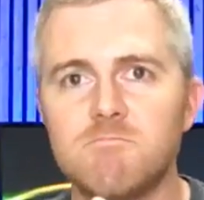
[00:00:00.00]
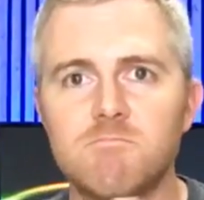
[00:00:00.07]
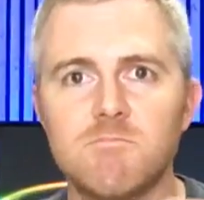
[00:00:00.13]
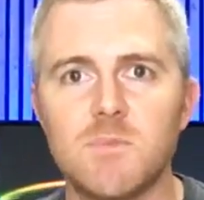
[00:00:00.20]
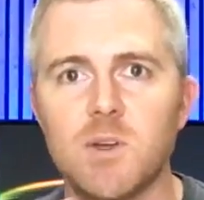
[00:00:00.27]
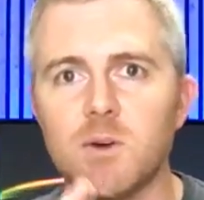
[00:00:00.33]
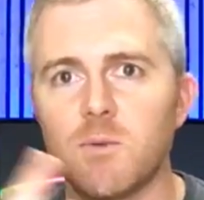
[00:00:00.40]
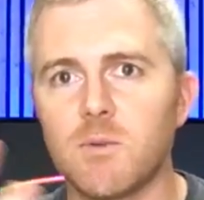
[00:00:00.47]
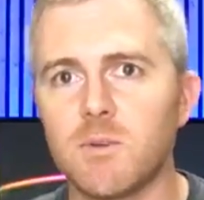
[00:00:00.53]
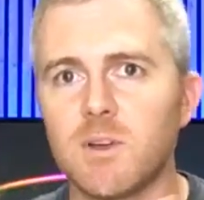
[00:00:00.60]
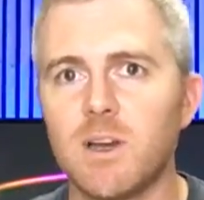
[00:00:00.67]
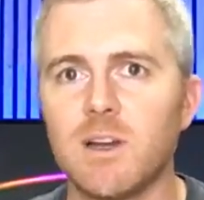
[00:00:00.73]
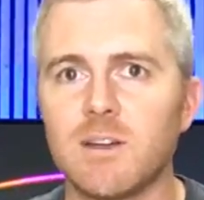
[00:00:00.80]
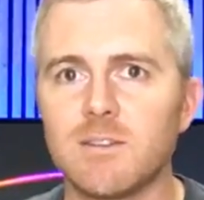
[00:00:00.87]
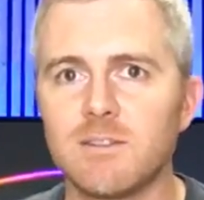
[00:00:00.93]
the
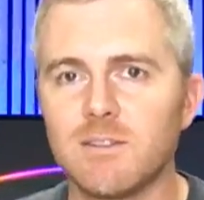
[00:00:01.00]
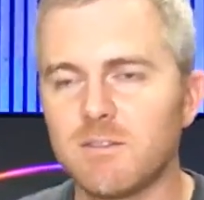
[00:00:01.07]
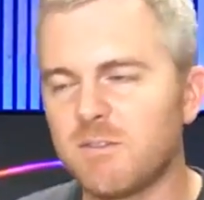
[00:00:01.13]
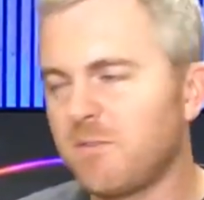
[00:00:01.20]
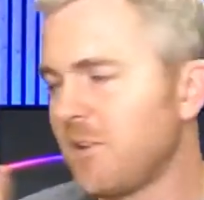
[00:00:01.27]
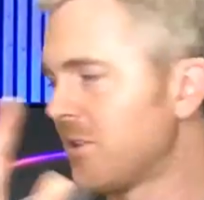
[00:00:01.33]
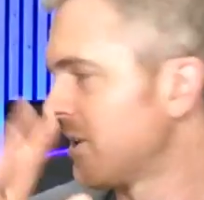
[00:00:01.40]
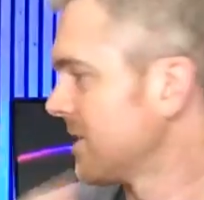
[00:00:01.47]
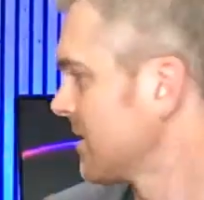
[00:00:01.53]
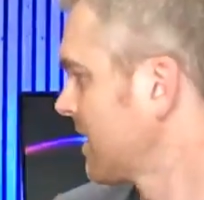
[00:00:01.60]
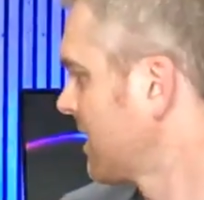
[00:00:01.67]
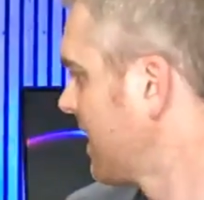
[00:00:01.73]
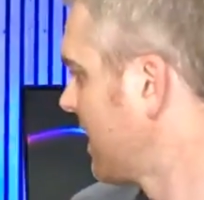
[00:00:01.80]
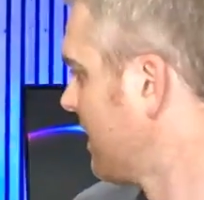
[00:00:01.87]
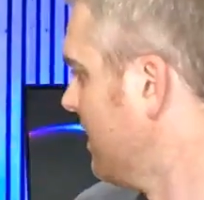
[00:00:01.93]
uh, few things like
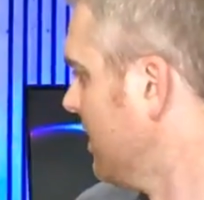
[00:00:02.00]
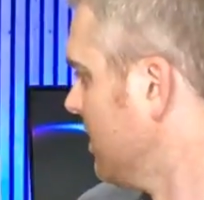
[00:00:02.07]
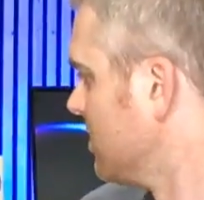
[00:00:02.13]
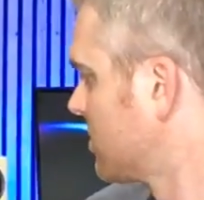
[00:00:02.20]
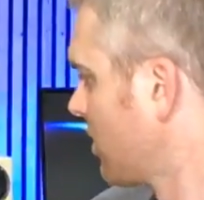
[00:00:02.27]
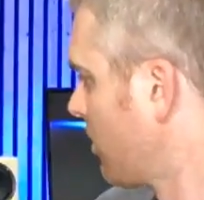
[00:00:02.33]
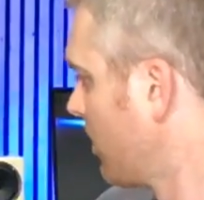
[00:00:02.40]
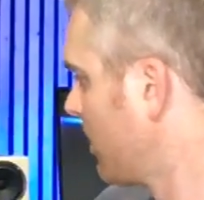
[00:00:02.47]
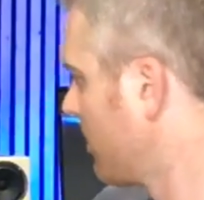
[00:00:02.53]
that. So it really,